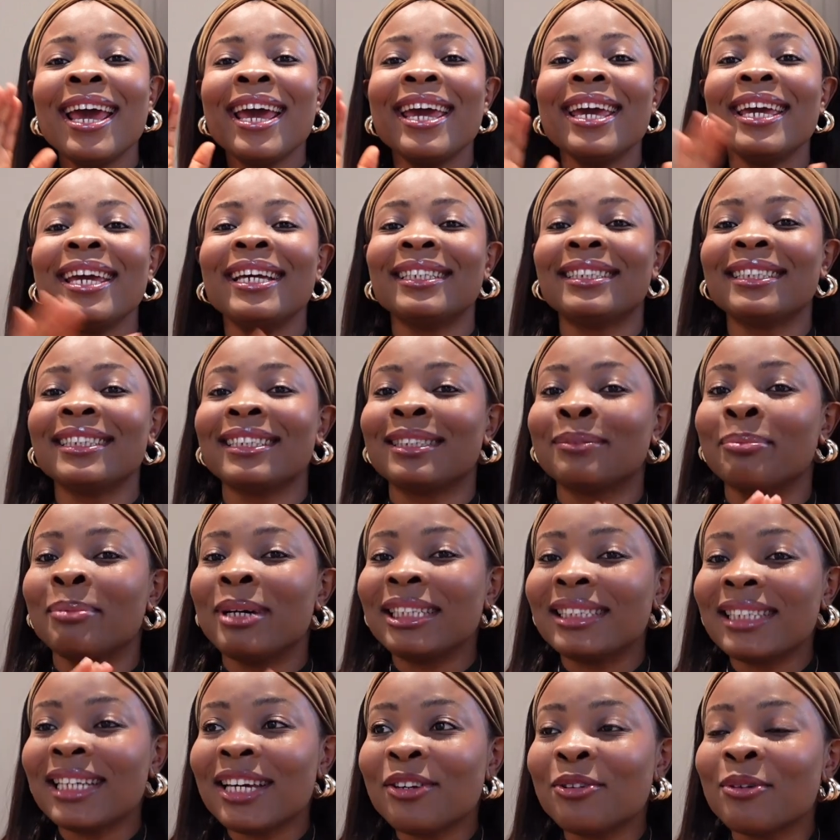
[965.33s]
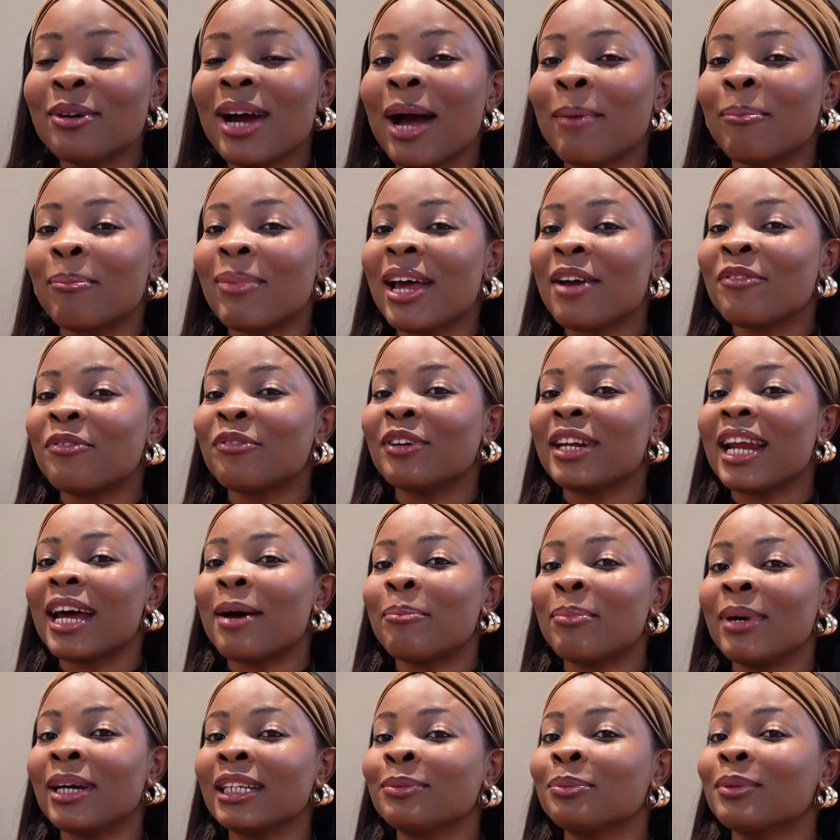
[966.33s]
it is better you apply for that
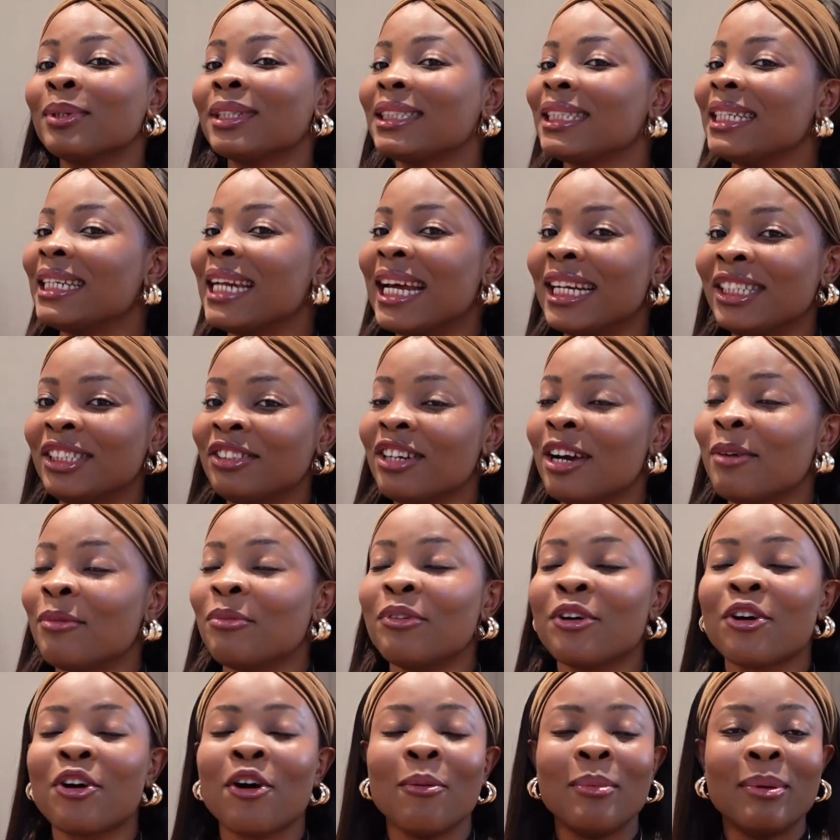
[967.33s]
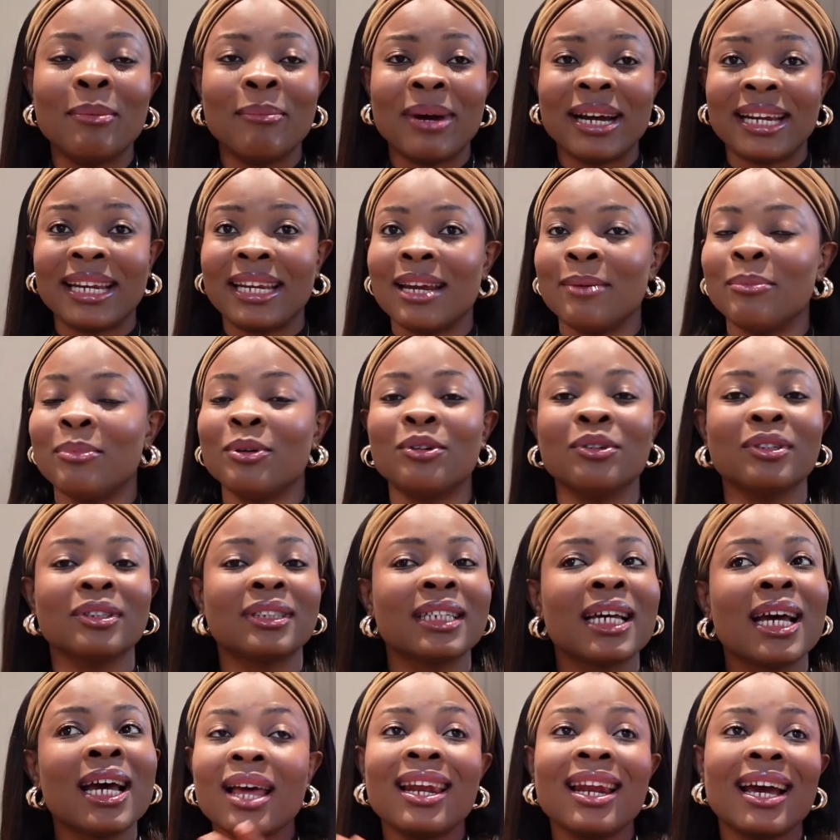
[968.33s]
passport in Nigeria before coming back here, because
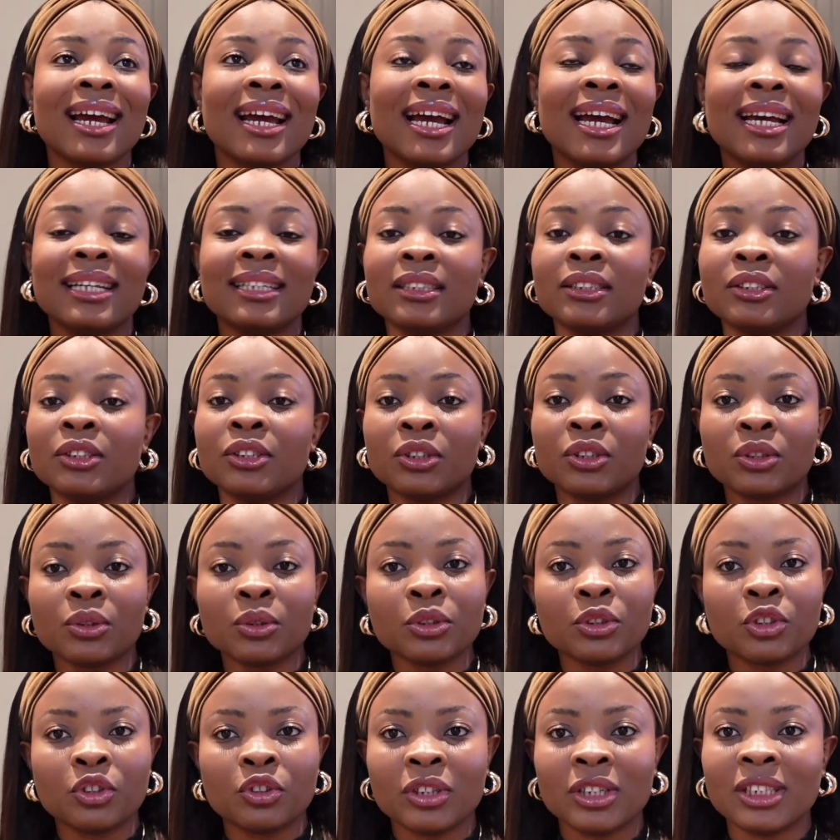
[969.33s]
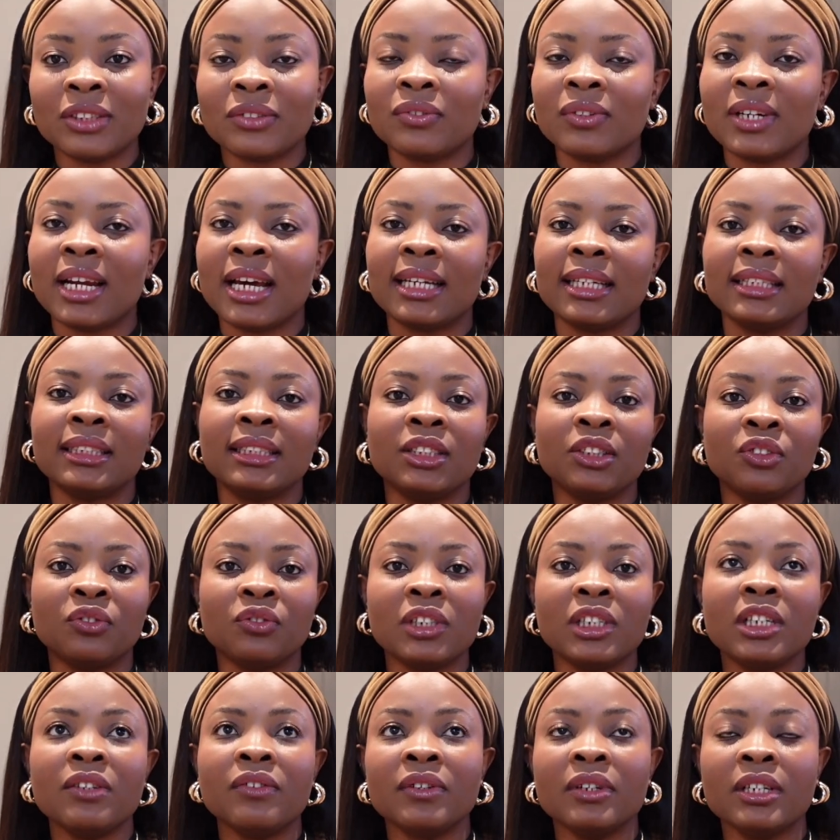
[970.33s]
like guys, it is so stressful. Like, it is
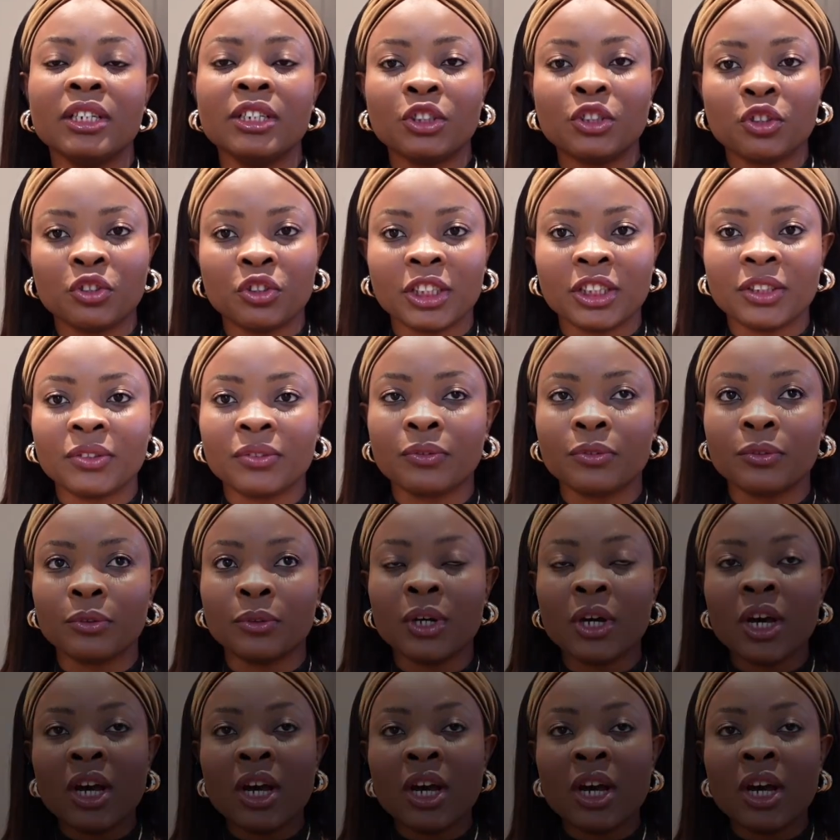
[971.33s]
really, really stressful.